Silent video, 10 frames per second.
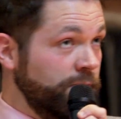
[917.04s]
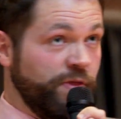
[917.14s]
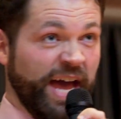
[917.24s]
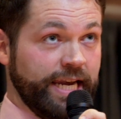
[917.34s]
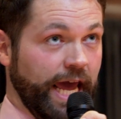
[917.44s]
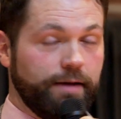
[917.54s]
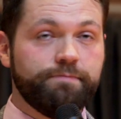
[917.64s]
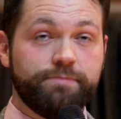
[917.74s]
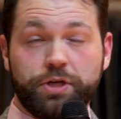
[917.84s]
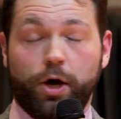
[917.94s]
that day.
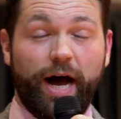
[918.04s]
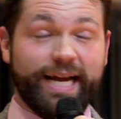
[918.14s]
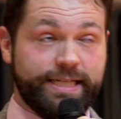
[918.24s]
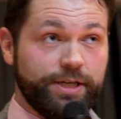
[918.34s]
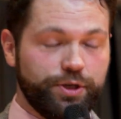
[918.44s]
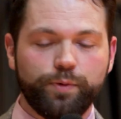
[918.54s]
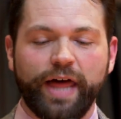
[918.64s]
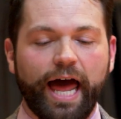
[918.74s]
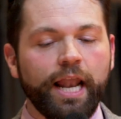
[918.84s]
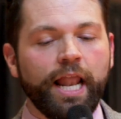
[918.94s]
So I didn't do
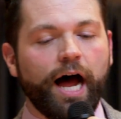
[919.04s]
that.